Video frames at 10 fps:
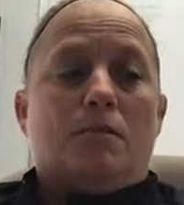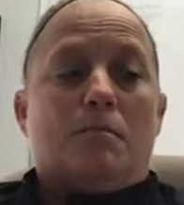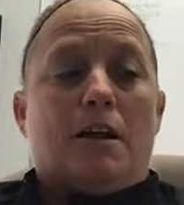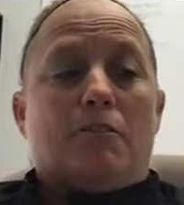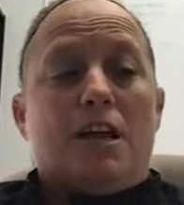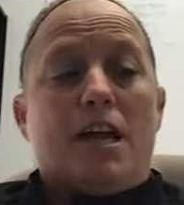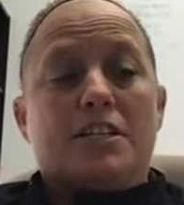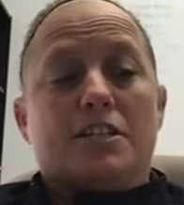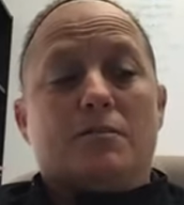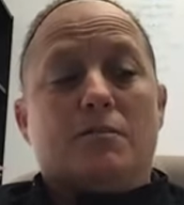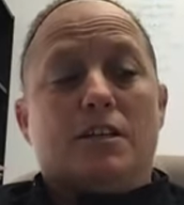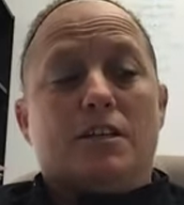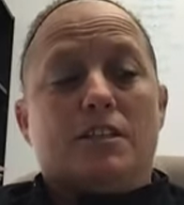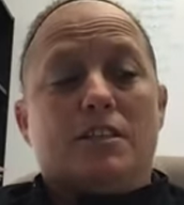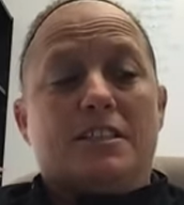My reaction
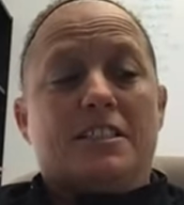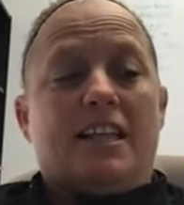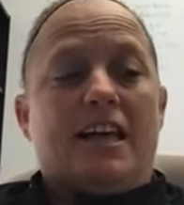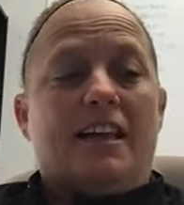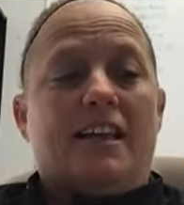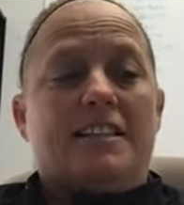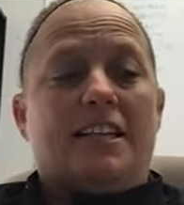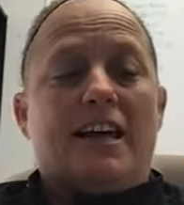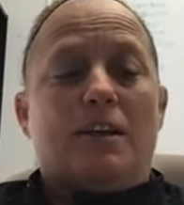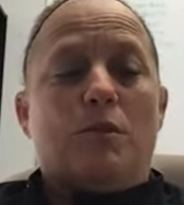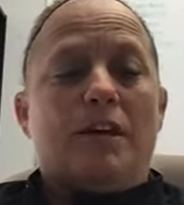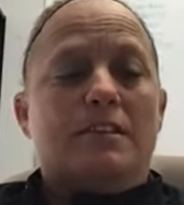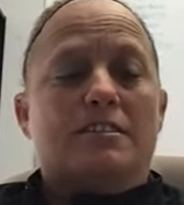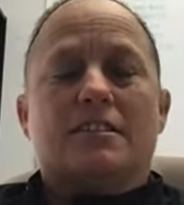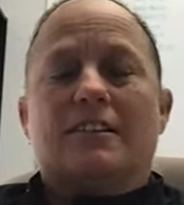was, that's a lot of
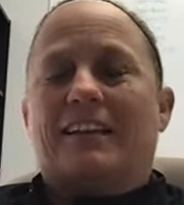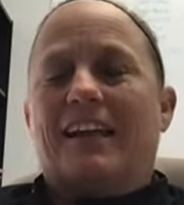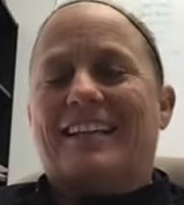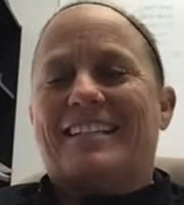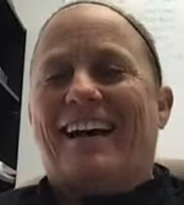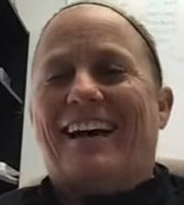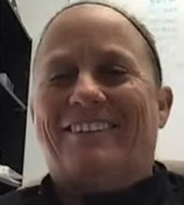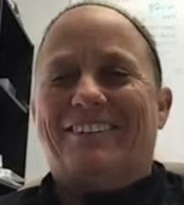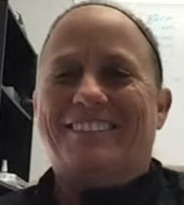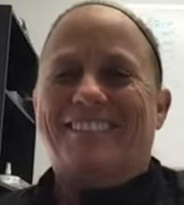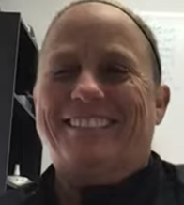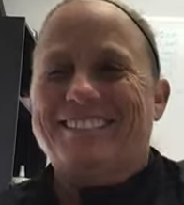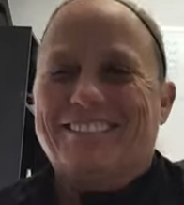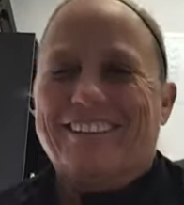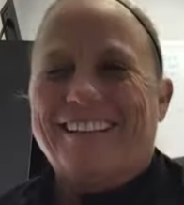wins and a lot of titles
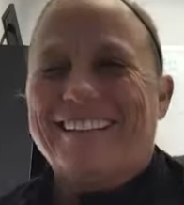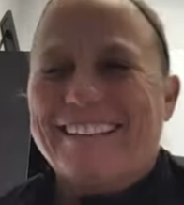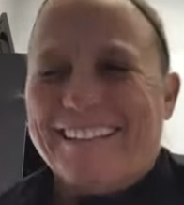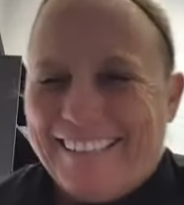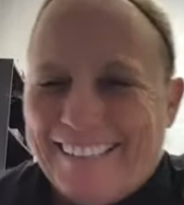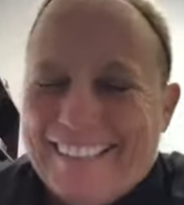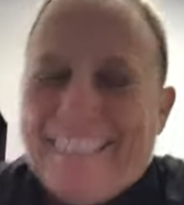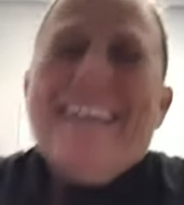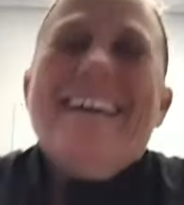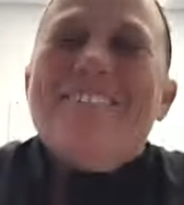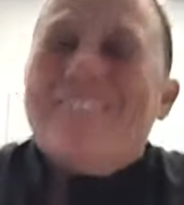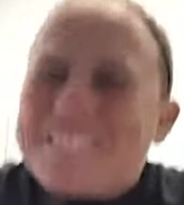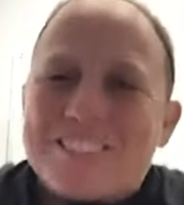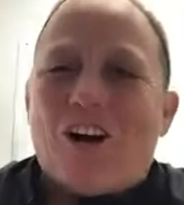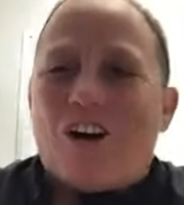joining the league, which
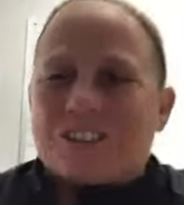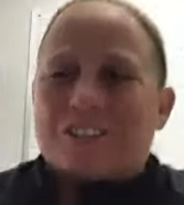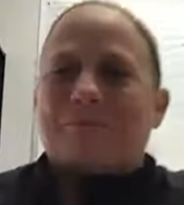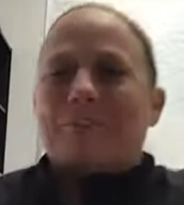is awesome.